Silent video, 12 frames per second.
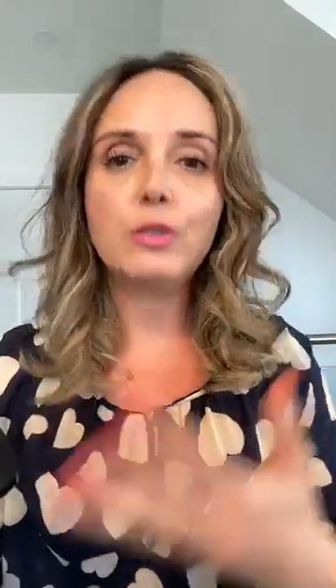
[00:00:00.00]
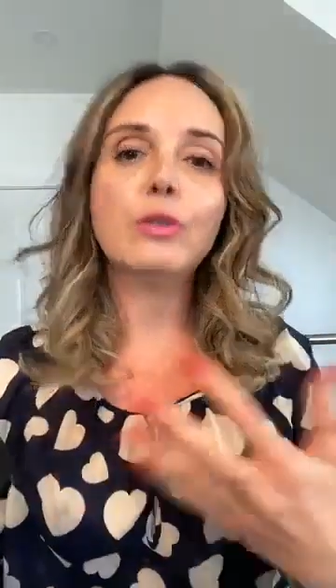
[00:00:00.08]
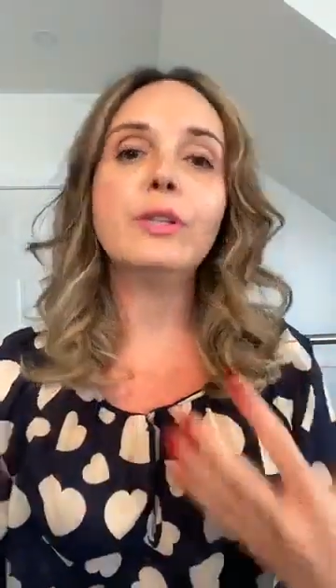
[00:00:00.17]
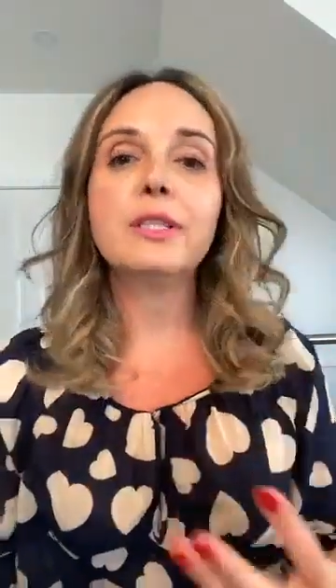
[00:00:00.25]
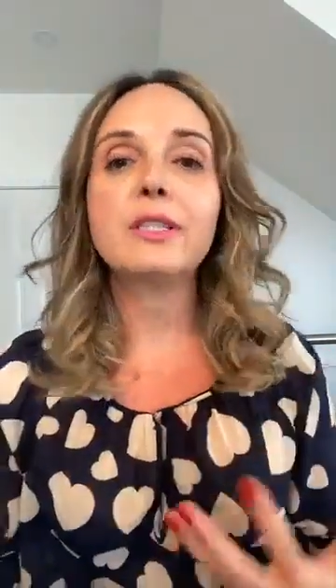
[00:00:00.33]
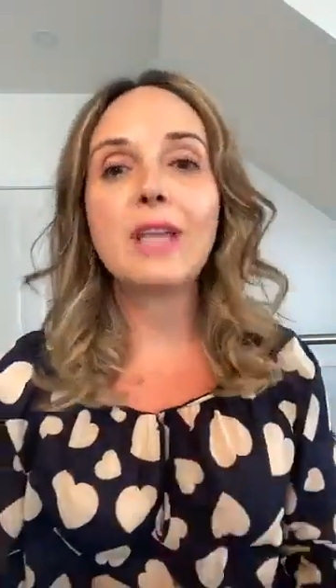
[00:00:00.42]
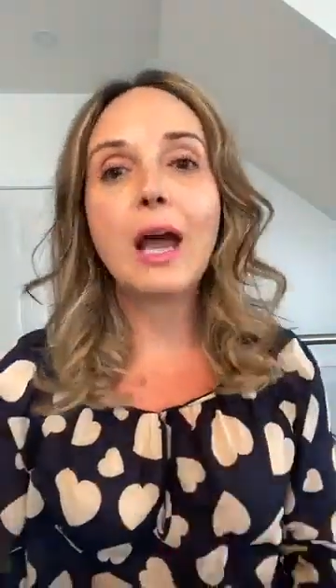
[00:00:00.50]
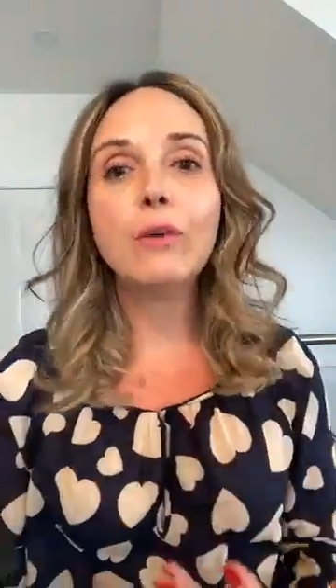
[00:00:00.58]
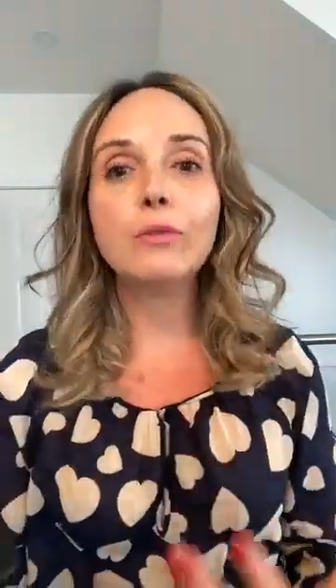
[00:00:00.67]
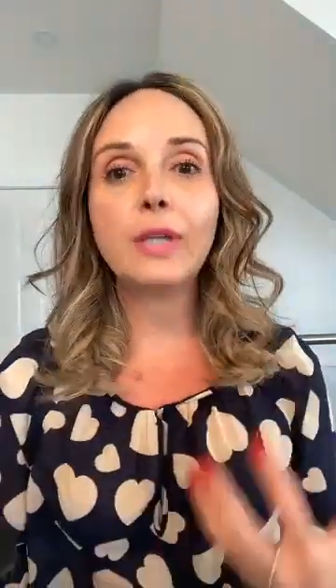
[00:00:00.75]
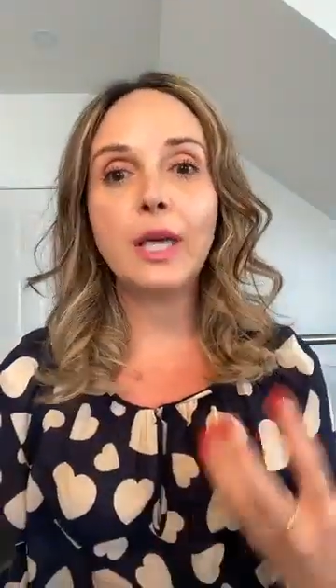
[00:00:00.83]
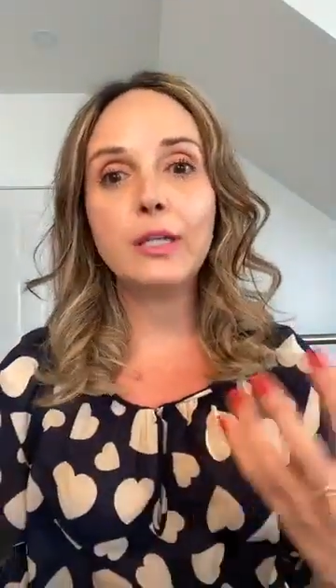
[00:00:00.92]
so the
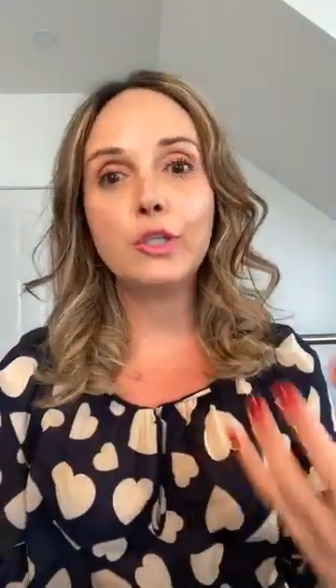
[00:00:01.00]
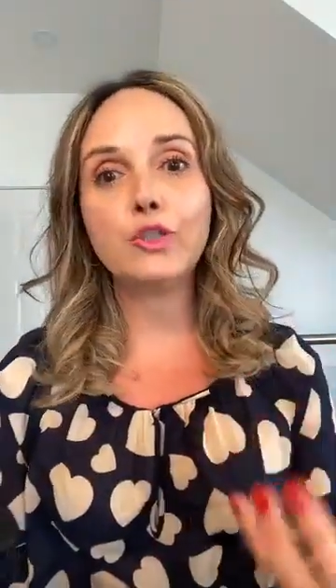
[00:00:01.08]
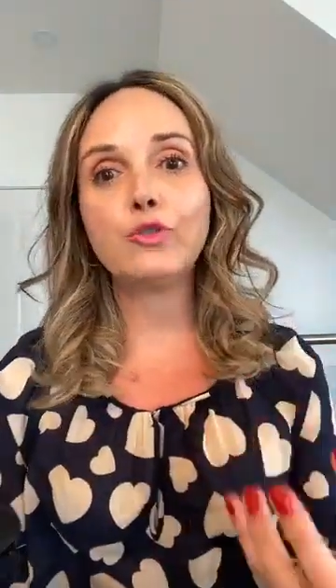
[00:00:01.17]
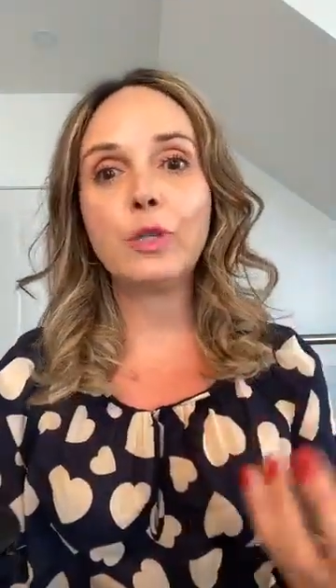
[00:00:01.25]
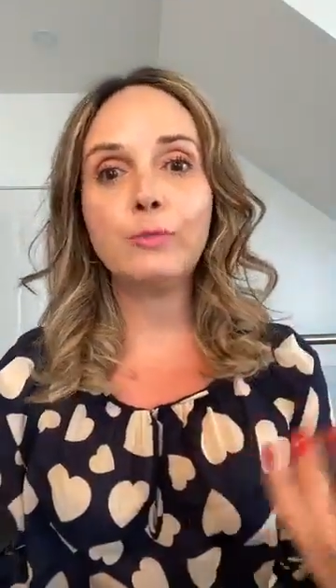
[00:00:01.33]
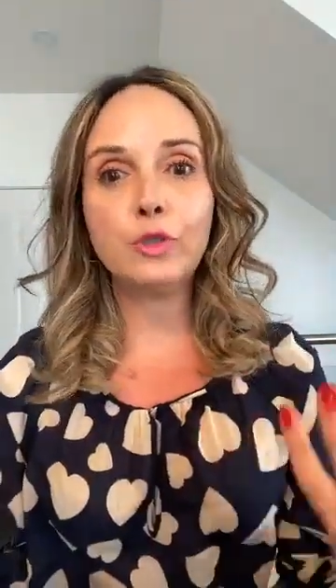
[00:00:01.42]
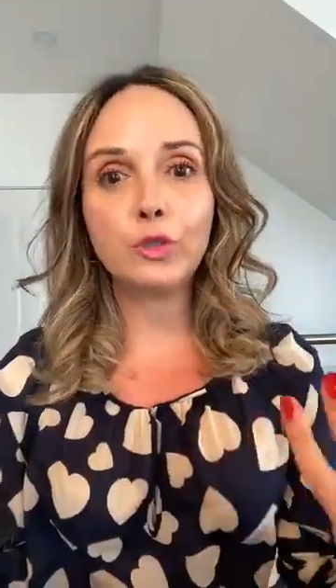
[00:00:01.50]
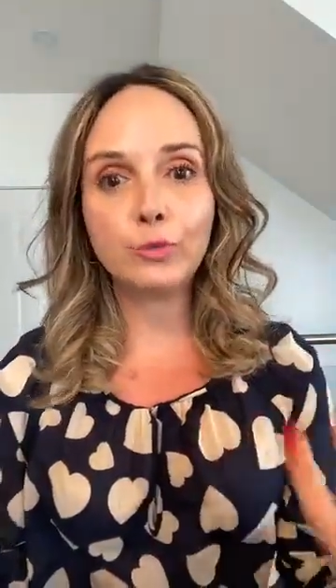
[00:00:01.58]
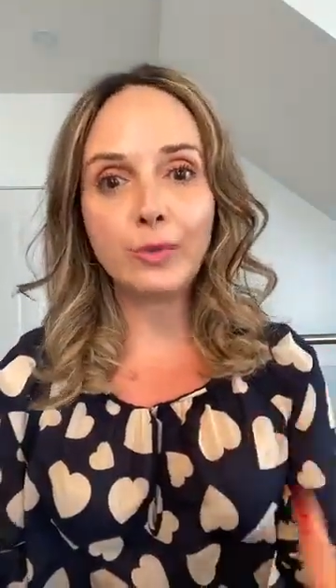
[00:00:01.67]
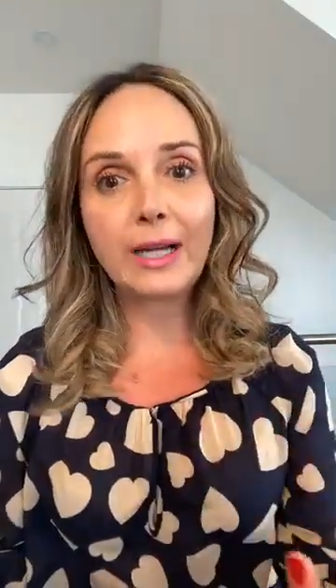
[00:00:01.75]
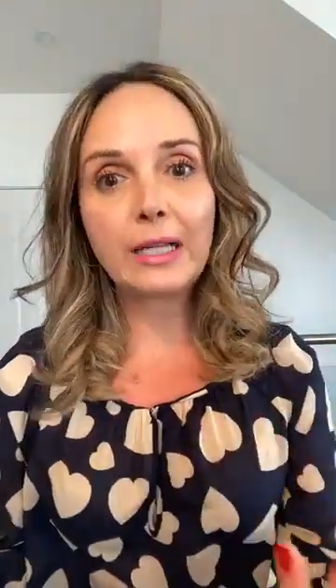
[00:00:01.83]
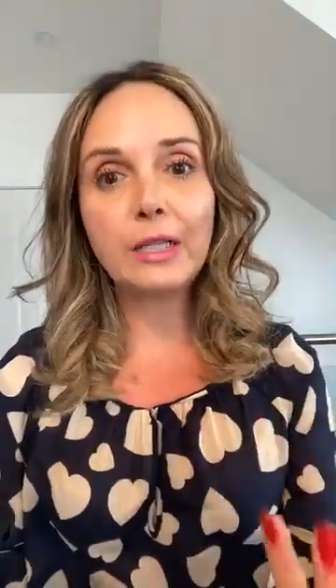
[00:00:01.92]
sound can stream
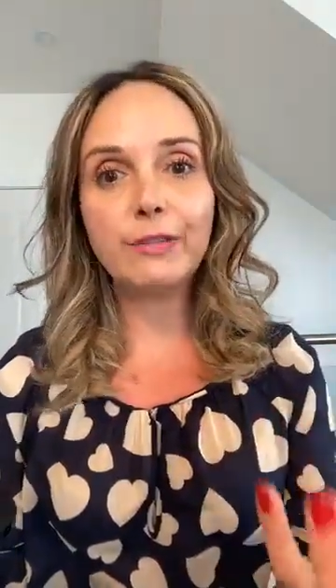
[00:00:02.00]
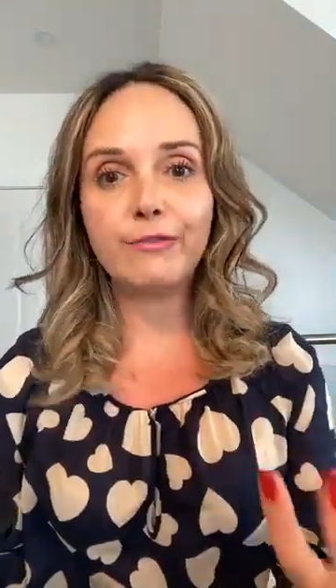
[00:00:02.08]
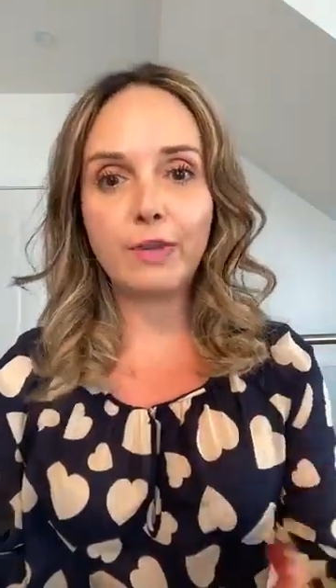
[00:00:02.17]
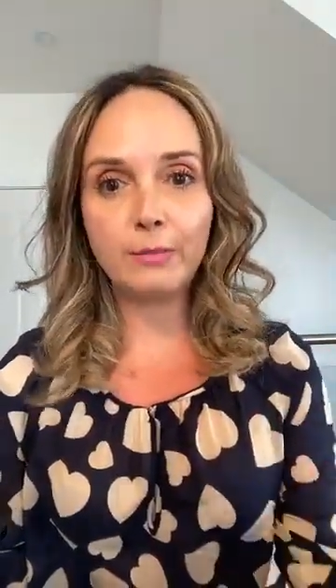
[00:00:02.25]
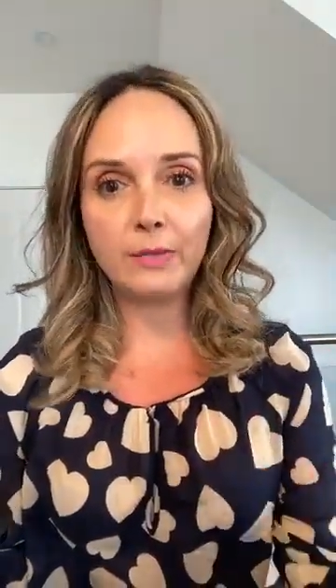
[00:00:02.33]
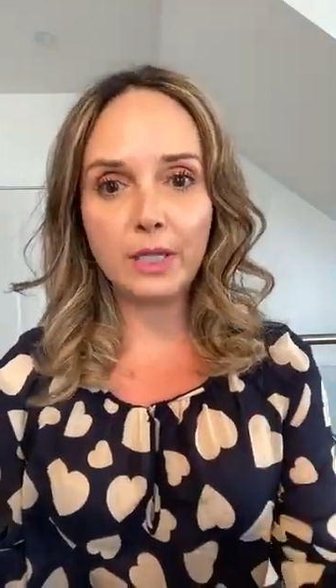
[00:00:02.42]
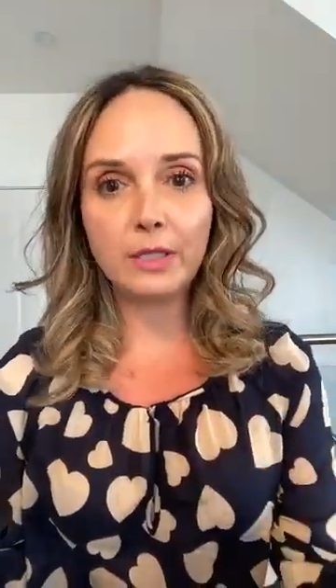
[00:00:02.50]
directly from the